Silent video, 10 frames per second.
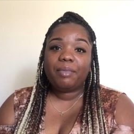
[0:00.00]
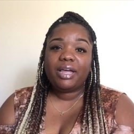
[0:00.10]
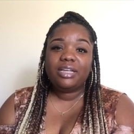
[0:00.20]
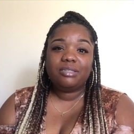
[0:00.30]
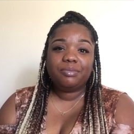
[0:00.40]
my
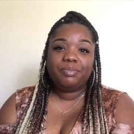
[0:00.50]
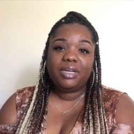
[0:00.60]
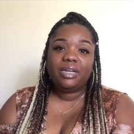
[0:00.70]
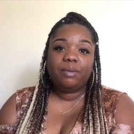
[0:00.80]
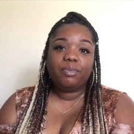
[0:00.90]
husband
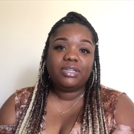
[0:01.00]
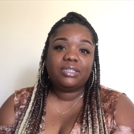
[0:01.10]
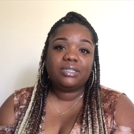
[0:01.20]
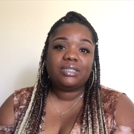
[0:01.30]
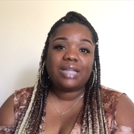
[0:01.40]
being in
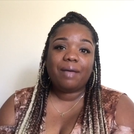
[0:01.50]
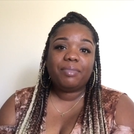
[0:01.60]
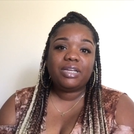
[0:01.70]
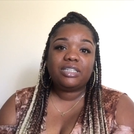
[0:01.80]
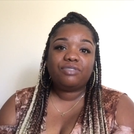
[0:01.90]
prison stop
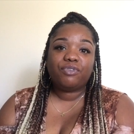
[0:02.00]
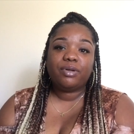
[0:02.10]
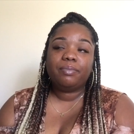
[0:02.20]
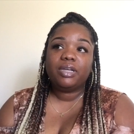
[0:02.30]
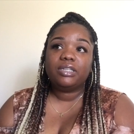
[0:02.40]
us
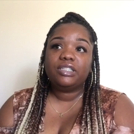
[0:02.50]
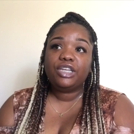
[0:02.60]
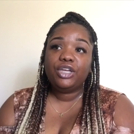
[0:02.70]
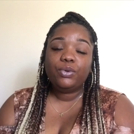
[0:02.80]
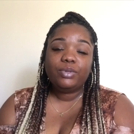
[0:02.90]
from
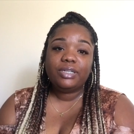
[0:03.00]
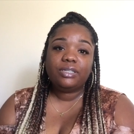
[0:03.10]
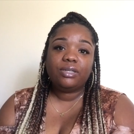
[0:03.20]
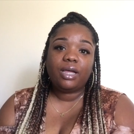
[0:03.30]
continuing